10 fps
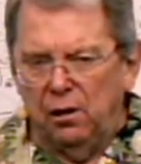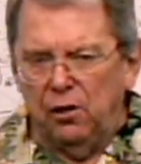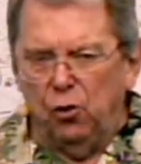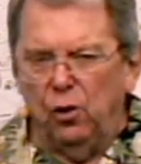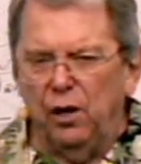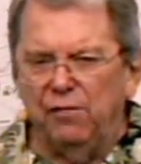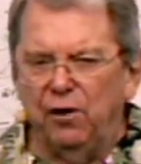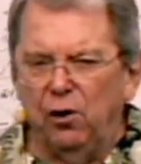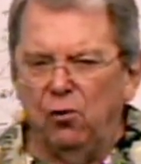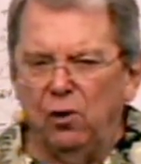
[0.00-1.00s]
You want to live a
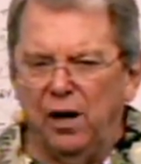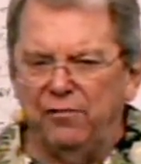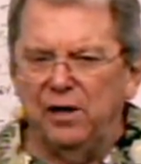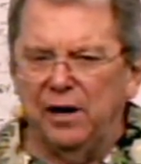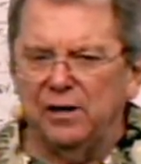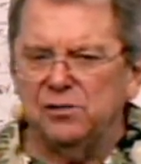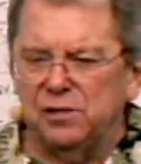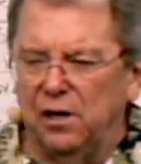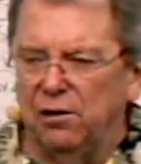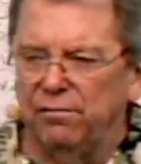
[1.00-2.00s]
long life, get out of
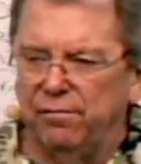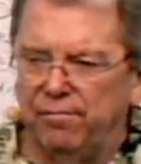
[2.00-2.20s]
self.